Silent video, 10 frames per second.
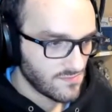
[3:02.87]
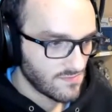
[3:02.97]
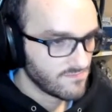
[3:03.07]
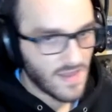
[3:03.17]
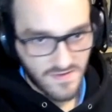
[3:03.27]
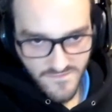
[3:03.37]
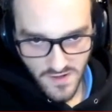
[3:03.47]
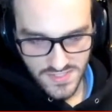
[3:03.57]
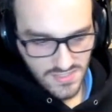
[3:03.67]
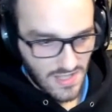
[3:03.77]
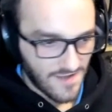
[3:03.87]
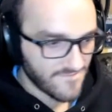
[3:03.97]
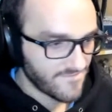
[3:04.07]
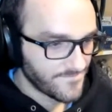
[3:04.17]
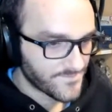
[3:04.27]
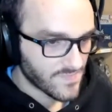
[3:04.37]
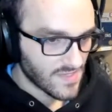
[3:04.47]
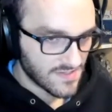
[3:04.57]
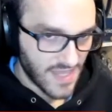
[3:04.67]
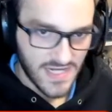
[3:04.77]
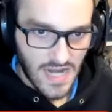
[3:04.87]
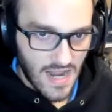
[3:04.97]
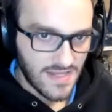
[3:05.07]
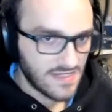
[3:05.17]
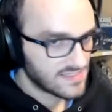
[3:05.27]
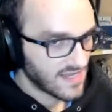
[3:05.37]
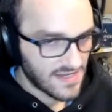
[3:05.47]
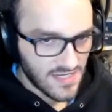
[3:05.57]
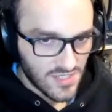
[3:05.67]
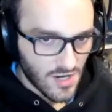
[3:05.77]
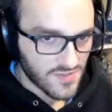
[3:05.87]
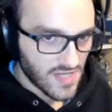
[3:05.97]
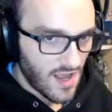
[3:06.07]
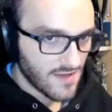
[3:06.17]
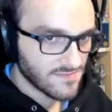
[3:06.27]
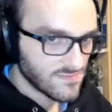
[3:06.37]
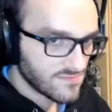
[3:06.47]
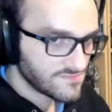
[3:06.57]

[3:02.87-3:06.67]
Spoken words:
maybe falls in love. If they die, he goes on.